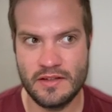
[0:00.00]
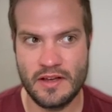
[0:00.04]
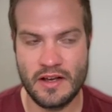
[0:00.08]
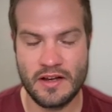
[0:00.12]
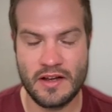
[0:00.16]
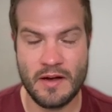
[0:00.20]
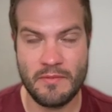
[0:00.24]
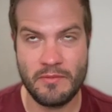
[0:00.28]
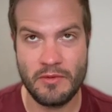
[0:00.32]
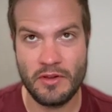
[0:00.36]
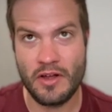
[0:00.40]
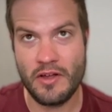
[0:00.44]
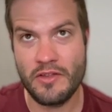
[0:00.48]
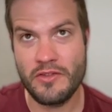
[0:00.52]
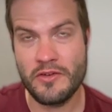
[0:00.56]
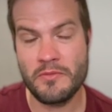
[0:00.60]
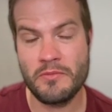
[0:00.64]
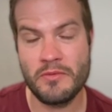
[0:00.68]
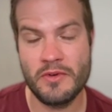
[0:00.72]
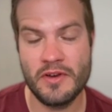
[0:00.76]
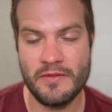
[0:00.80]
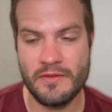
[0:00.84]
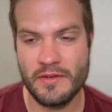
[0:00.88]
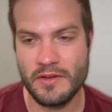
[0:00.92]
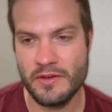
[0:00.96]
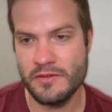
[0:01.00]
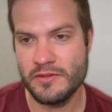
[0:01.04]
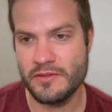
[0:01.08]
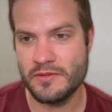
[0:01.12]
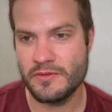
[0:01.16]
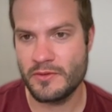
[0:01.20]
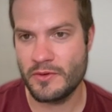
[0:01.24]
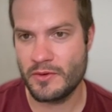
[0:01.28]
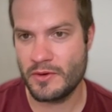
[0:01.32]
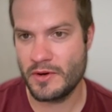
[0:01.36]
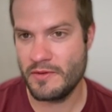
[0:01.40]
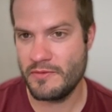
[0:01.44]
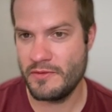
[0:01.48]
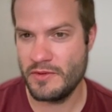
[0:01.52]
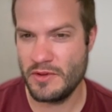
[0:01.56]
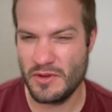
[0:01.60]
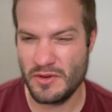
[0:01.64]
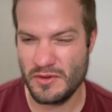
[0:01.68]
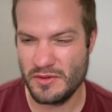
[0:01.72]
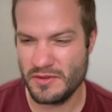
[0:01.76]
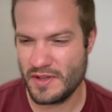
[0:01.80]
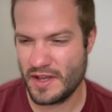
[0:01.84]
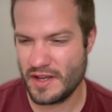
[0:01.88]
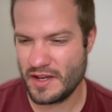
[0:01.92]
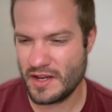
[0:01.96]
a couple other previews for if you
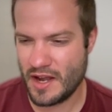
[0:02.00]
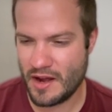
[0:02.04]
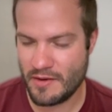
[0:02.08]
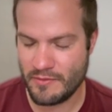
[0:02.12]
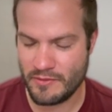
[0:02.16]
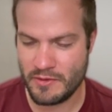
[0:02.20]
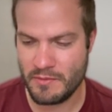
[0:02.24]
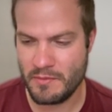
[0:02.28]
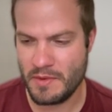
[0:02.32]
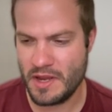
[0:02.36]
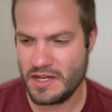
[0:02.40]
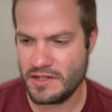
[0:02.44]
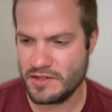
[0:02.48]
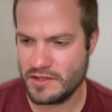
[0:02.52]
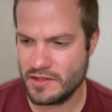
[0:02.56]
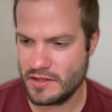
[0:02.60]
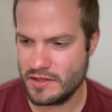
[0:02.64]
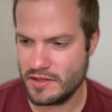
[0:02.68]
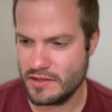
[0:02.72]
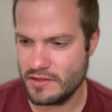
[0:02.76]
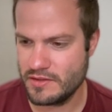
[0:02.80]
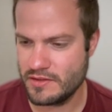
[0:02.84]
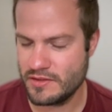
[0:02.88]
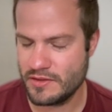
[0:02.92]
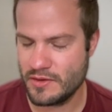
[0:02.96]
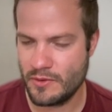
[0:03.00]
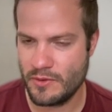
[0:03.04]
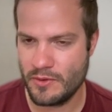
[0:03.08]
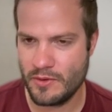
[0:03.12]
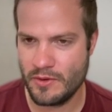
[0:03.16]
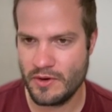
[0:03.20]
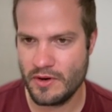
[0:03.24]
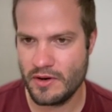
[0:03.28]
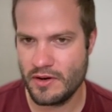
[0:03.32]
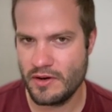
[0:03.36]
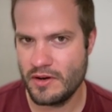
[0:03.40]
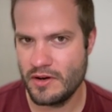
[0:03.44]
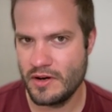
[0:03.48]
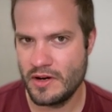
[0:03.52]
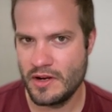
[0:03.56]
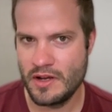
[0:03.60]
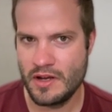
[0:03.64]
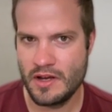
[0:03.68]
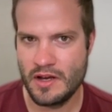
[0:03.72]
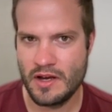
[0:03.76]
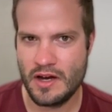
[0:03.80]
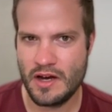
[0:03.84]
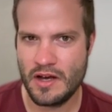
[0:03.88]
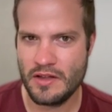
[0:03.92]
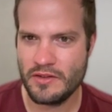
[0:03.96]
use like confirmations or
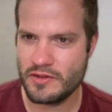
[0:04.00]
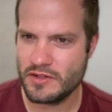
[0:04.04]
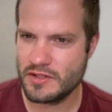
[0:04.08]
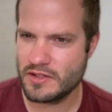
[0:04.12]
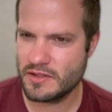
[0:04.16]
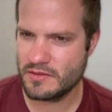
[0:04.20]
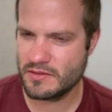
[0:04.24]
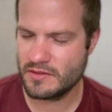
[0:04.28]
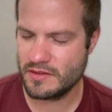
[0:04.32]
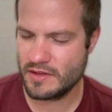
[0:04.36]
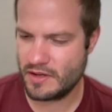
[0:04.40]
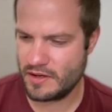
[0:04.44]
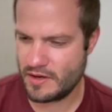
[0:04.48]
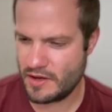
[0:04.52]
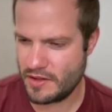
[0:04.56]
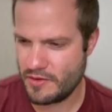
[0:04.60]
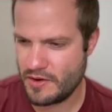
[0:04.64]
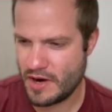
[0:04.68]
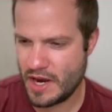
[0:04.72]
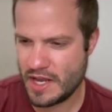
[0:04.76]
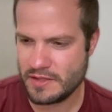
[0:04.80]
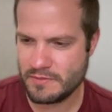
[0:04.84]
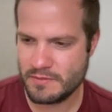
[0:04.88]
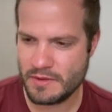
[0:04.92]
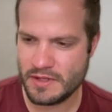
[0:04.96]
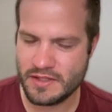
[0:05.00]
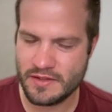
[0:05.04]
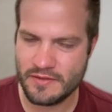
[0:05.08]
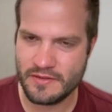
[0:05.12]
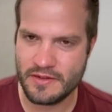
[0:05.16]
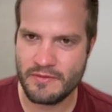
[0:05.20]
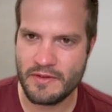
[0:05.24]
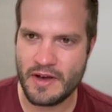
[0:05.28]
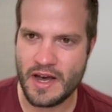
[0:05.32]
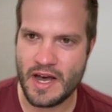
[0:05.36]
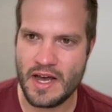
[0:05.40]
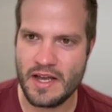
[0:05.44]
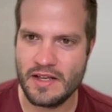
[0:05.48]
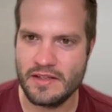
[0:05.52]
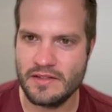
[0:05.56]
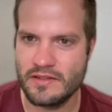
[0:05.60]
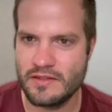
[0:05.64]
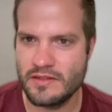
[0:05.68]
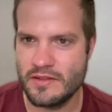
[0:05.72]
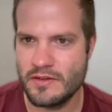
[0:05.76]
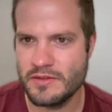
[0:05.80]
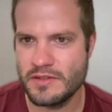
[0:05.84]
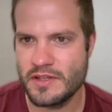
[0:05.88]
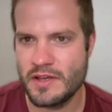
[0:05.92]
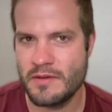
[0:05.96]
other, other aspects of
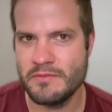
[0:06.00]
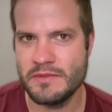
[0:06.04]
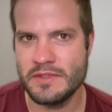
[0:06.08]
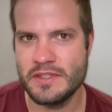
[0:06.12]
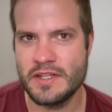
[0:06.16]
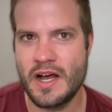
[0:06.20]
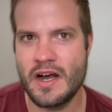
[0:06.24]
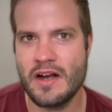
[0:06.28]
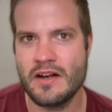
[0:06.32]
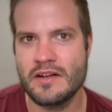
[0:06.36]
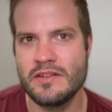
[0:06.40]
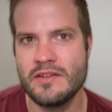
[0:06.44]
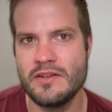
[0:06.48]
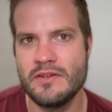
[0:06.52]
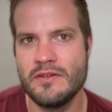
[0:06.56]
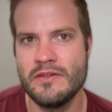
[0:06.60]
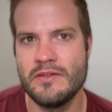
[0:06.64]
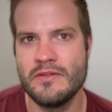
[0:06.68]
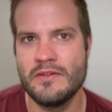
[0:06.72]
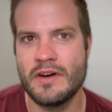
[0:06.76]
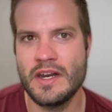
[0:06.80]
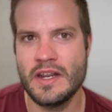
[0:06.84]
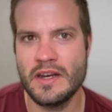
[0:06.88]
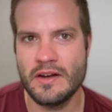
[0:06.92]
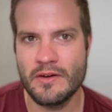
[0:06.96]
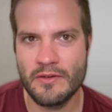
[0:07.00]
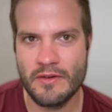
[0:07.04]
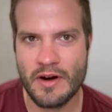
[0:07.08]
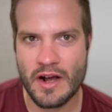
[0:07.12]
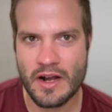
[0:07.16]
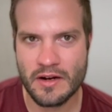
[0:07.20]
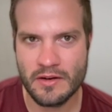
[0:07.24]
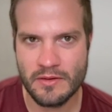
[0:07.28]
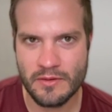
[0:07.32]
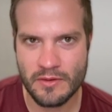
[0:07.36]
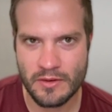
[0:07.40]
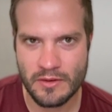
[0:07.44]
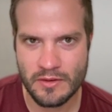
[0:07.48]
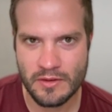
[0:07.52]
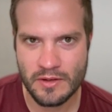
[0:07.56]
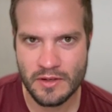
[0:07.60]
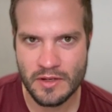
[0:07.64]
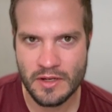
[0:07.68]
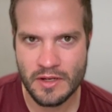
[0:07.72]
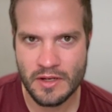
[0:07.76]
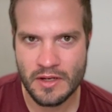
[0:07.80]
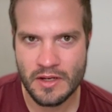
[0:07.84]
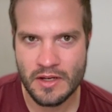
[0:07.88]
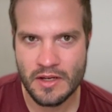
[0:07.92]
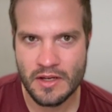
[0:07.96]
Devise. Those come stock too and ready to rock and roll.
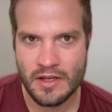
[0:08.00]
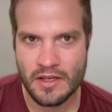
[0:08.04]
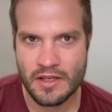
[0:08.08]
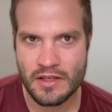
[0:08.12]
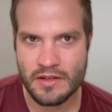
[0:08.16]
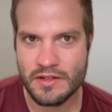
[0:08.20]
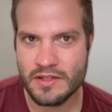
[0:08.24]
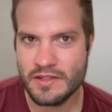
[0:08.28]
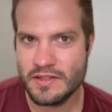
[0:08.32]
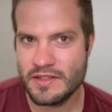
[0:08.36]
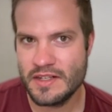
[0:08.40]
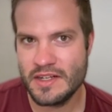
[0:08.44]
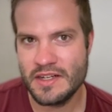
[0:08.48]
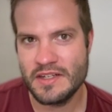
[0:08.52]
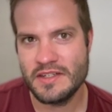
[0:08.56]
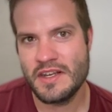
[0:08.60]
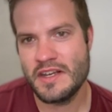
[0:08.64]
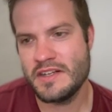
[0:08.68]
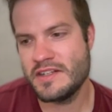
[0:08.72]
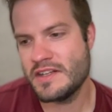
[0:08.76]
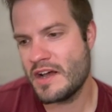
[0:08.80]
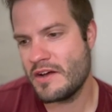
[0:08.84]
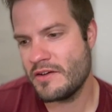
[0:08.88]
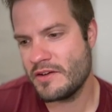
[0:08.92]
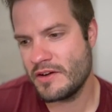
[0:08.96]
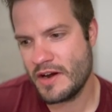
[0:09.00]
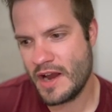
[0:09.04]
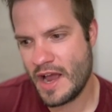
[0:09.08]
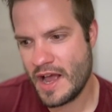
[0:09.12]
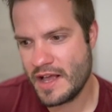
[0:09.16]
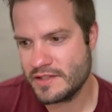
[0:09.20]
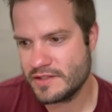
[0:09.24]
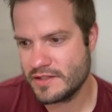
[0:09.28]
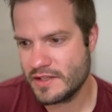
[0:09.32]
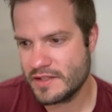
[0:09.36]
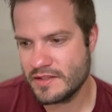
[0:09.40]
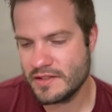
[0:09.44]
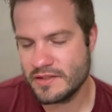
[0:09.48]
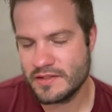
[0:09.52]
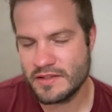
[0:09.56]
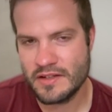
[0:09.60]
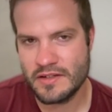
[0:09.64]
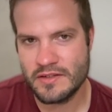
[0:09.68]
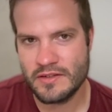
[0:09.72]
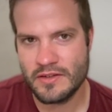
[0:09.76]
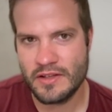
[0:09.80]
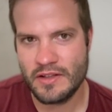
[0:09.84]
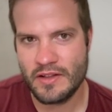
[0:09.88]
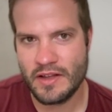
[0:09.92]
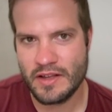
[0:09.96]
You just need to change out your assets,
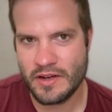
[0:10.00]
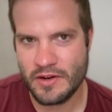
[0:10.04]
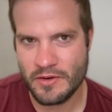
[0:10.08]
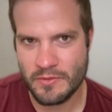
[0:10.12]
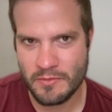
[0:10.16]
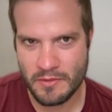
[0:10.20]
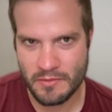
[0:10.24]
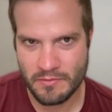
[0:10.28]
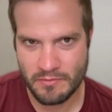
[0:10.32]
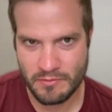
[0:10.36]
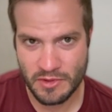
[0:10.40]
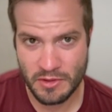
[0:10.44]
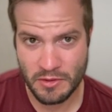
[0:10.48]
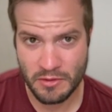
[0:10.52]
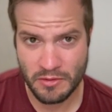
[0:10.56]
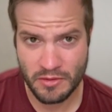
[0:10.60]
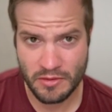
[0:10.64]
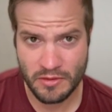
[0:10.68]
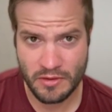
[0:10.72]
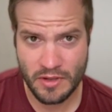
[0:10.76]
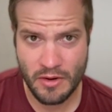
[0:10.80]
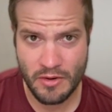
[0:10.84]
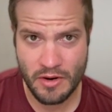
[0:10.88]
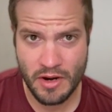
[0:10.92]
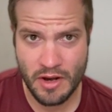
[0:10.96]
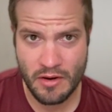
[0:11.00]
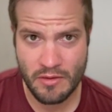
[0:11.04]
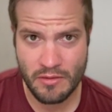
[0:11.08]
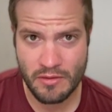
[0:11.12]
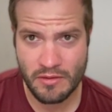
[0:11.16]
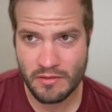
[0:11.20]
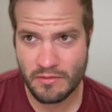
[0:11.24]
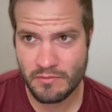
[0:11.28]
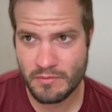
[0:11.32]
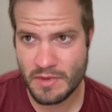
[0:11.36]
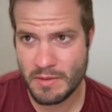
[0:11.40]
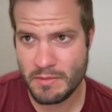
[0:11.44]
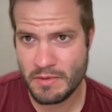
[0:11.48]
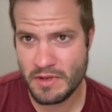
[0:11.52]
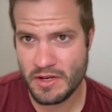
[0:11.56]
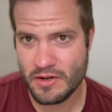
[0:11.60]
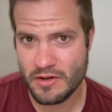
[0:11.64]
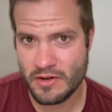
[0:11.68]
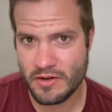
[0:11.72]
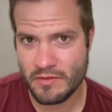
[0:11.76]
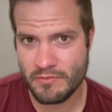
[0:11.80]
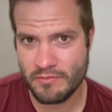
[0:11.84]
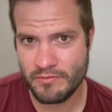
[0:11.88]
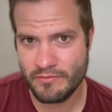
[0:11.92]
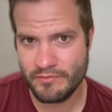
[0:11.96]
essentially like your, your logo, maybe
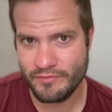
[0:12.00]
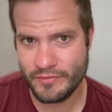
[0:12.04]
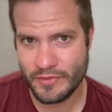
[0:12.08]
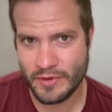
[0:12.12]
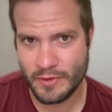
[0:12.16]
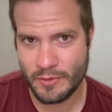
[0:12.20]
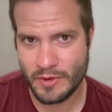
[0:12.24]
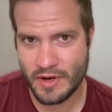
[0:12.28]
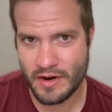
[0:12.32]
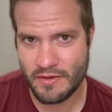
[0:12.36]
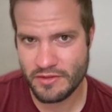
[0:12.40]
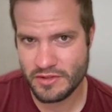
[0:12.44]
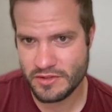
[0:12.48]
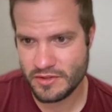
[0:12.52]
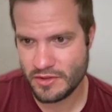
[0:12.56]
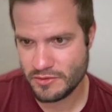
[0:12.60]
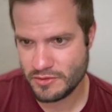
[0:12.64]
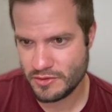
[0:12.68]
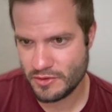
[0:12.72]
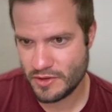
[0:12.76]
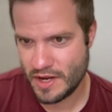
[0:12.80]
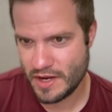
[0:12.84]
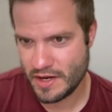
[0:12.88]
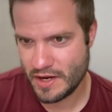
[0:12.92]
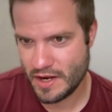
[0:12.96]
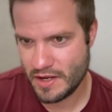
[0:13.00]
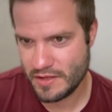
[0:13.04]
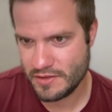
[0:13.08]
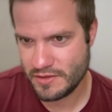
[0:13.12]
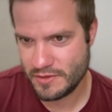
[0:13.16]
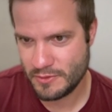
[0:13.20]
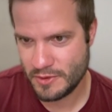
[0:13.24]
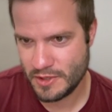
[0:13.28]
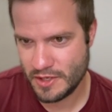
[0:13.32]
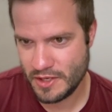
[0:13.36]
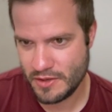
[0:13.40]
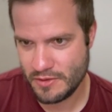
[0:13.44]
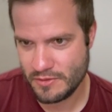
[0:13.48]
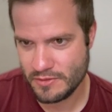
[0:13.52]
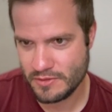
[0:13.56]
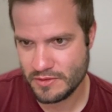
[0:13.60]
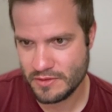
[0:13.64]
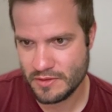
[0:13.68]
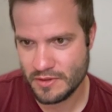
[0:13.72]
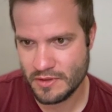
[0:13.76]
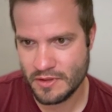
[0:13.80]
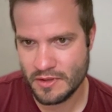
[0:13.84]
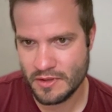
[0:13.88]
your whatever social icons you want to use.